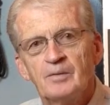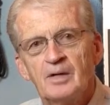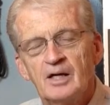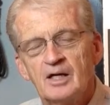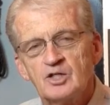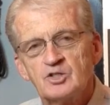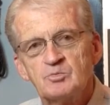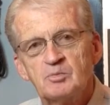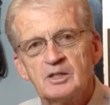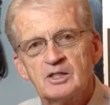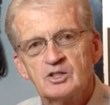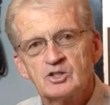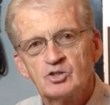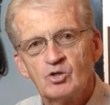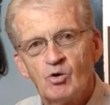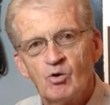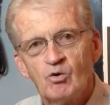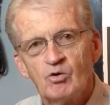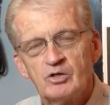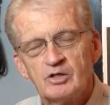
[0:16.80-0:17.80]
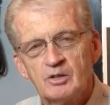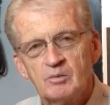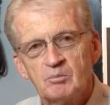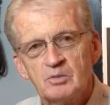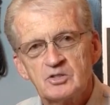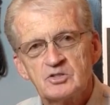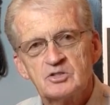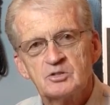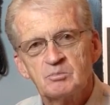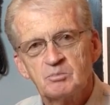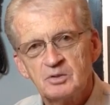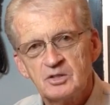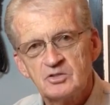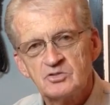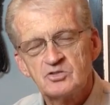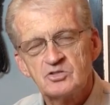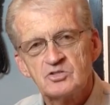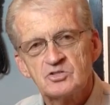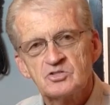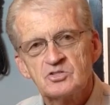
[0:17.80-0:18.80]
and it's being told in bits and
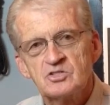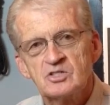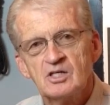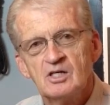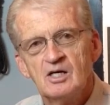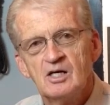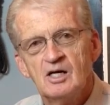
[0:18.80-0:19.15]
pieces,